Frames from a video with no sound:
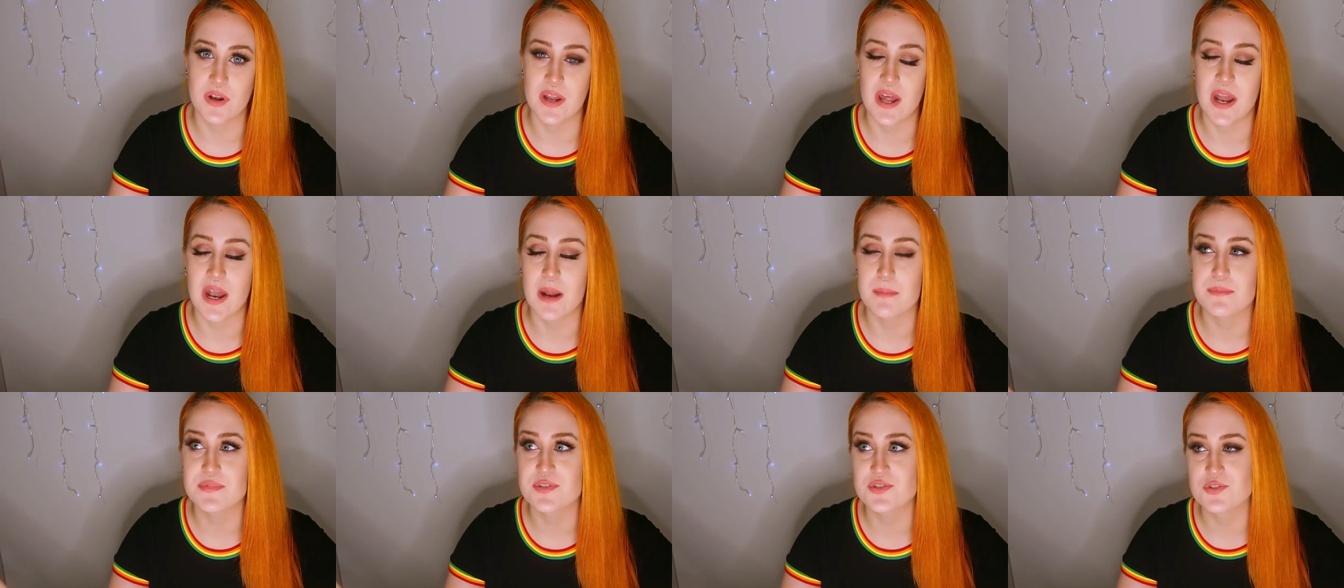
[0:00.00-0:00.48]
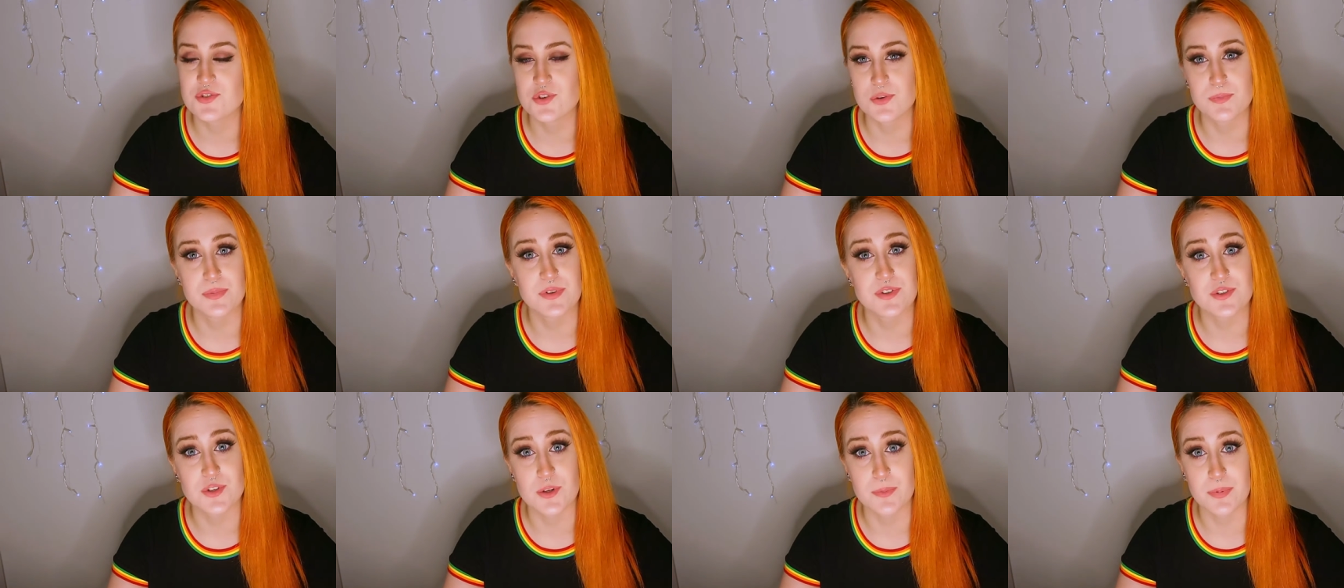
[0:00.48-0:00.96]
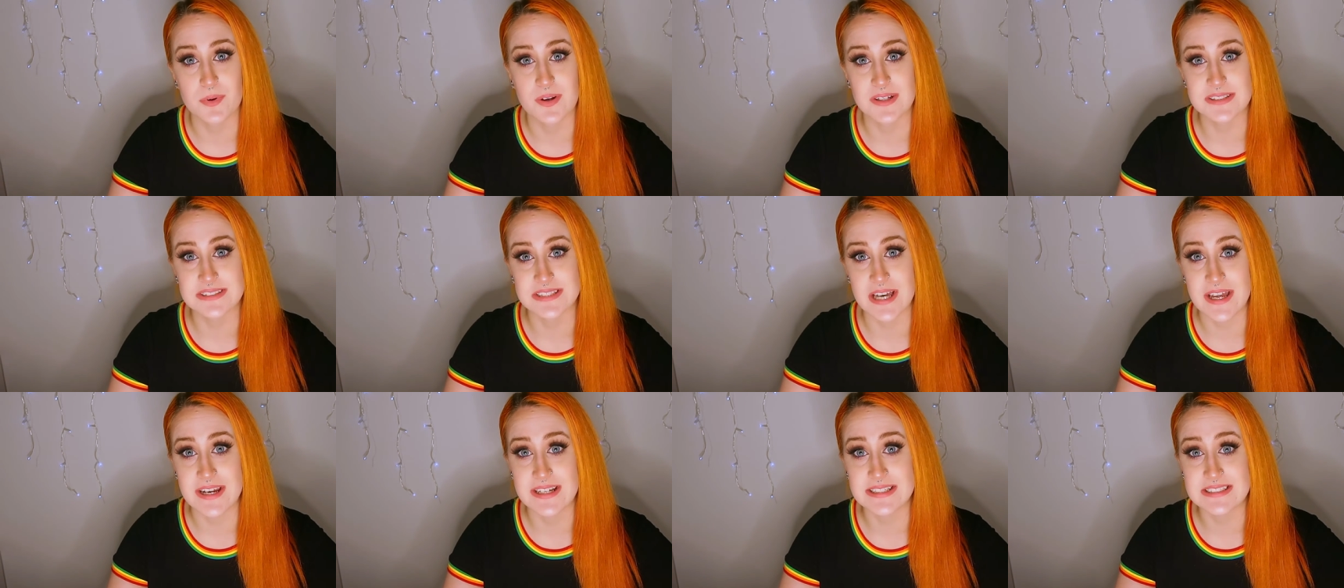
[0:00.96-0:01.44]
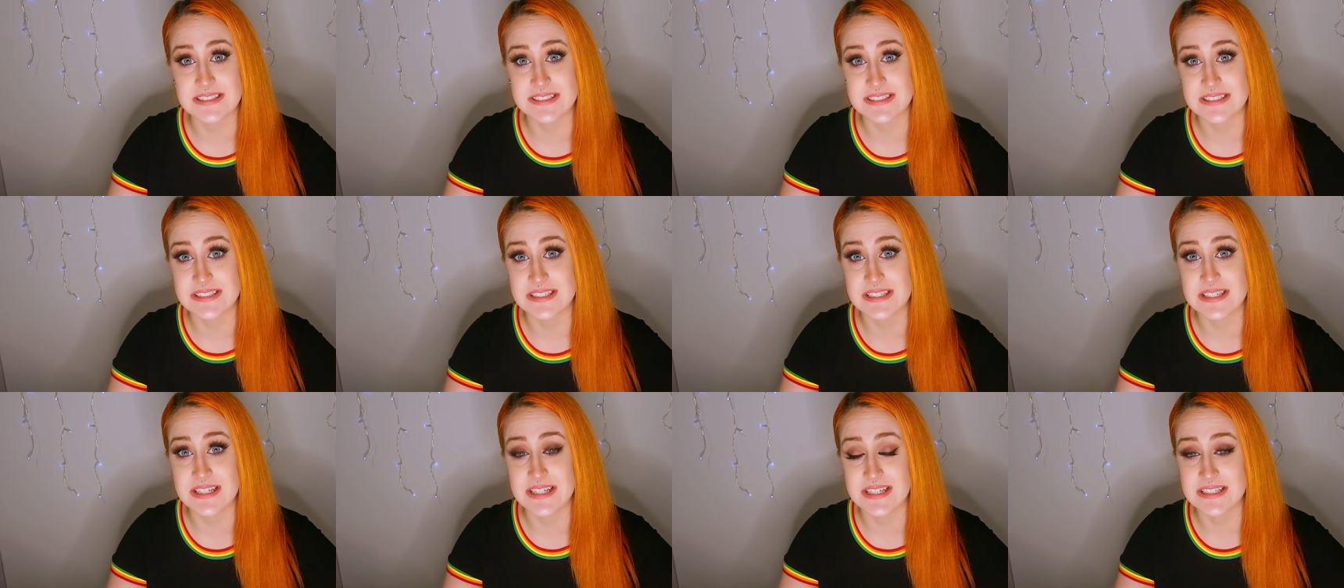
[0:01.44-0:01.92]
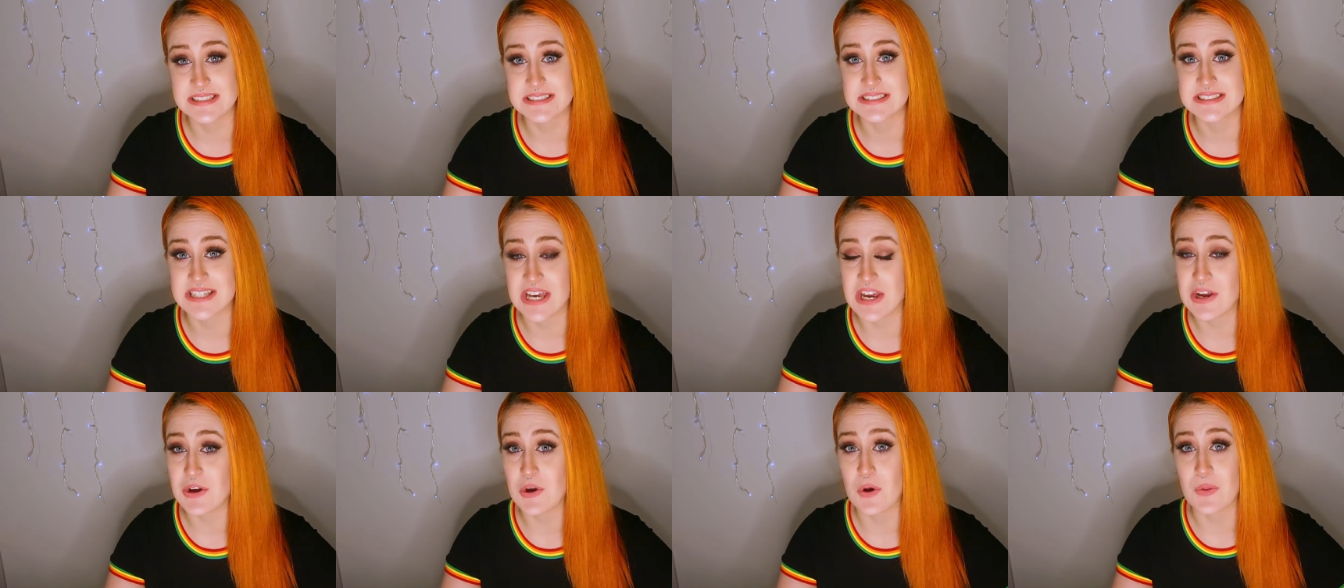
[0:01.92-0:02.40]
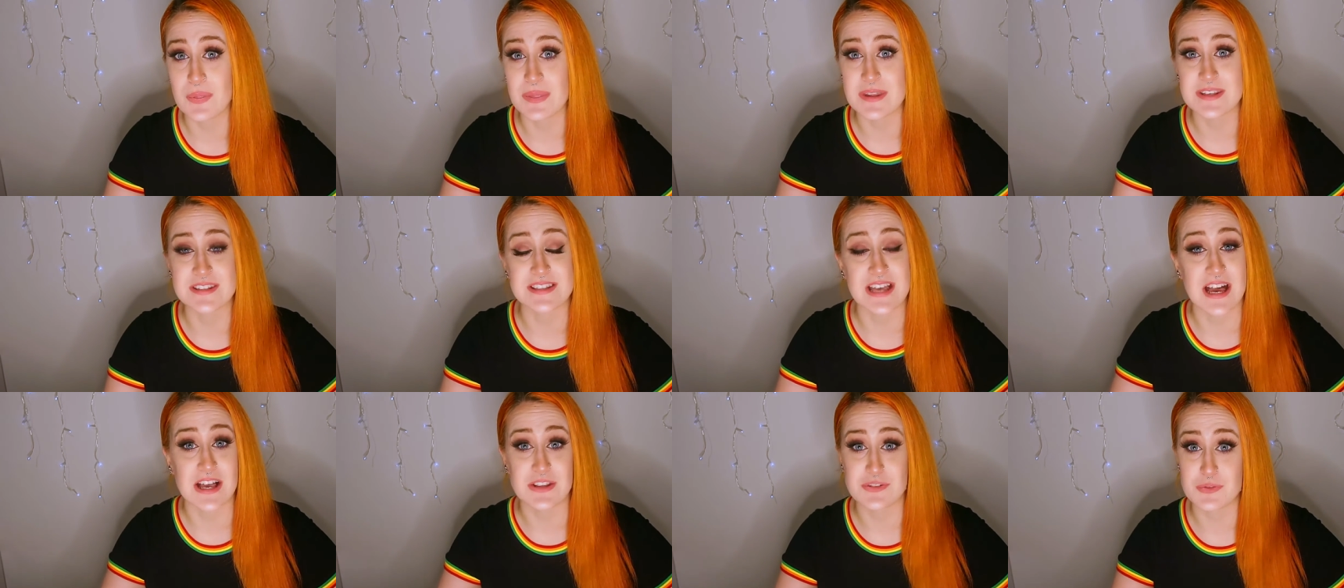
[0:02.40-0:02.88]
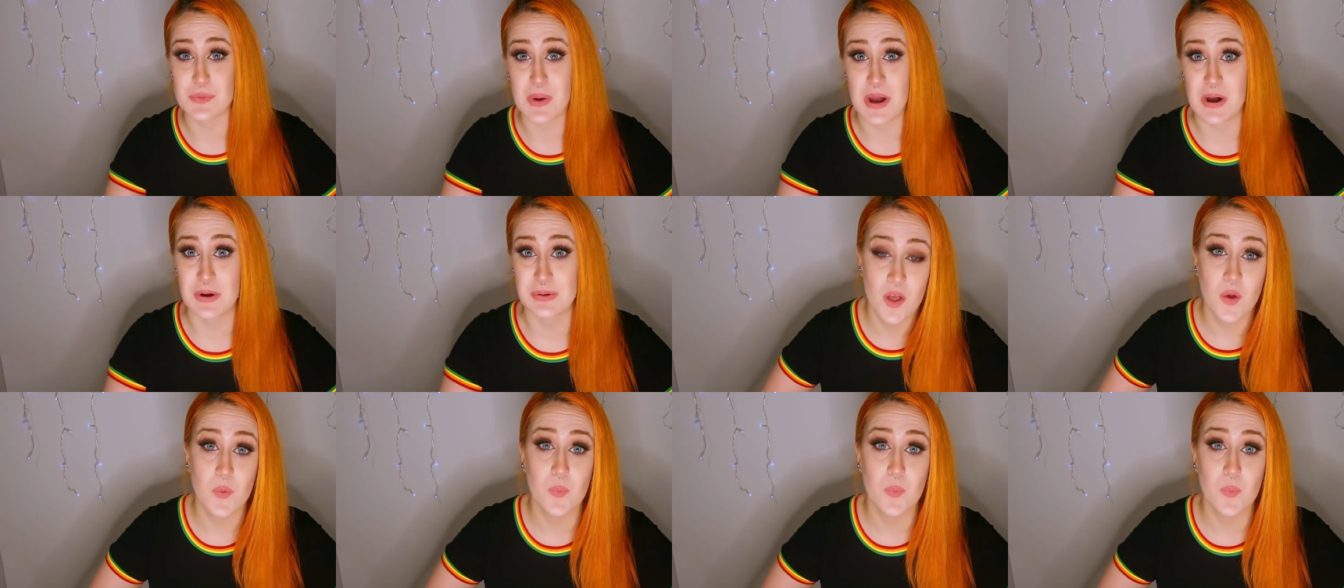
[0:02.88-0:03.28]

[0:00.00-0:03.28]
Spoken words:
and I'm super excited to see his take on this as well.